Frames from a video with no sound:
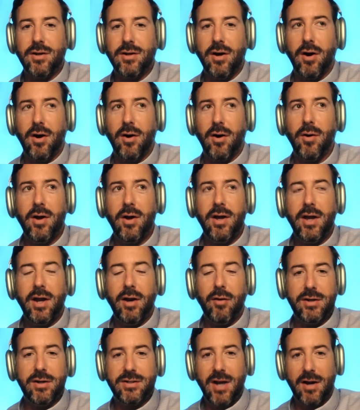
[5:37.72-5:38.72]
And
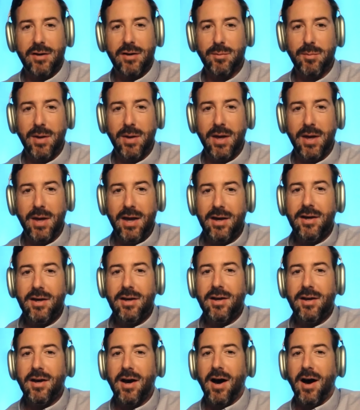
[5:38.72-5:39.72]
so he reached out to
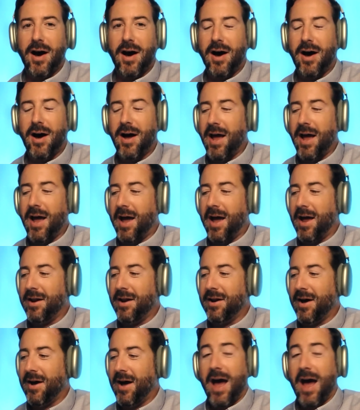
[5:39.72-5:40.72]
me
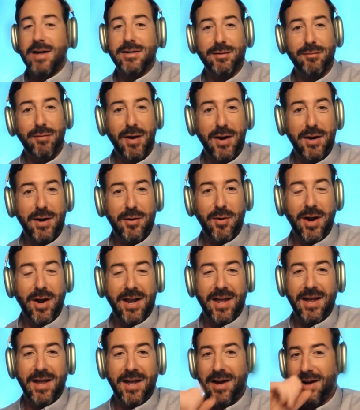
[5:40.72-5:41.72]
and asked if I
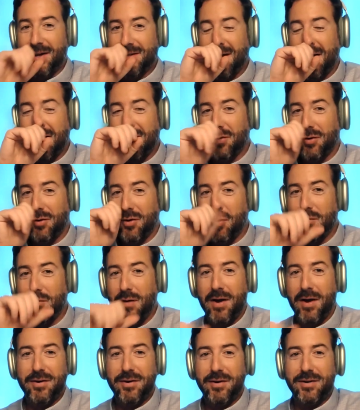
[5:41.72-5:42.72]
knew any
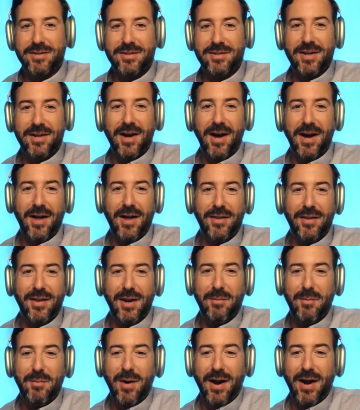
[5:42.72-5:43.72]
technical co-founders
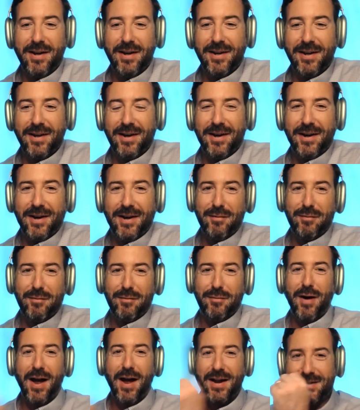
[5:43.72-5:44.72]
that he might
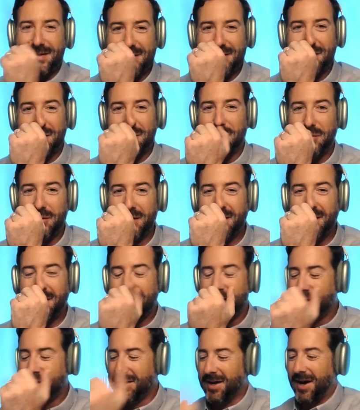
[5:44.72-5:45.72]
find to
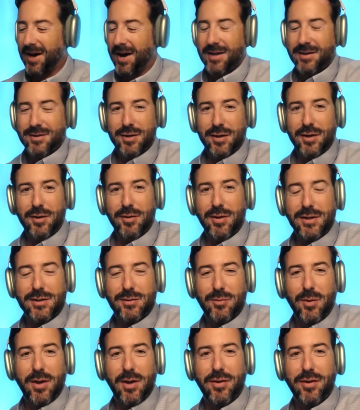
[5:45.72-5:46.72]
do
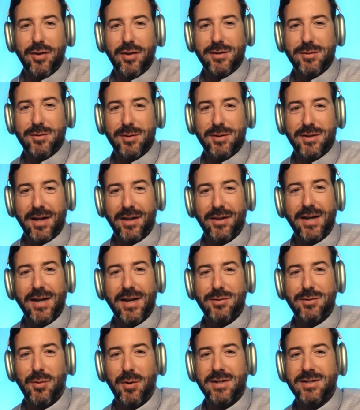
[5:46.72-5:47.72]
this with. This
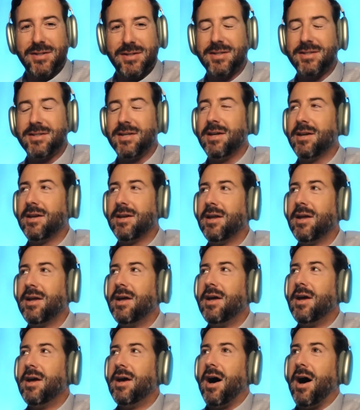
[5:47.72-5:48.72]
was like late
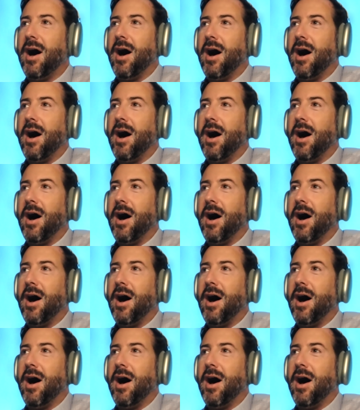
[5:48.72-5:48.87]
2016.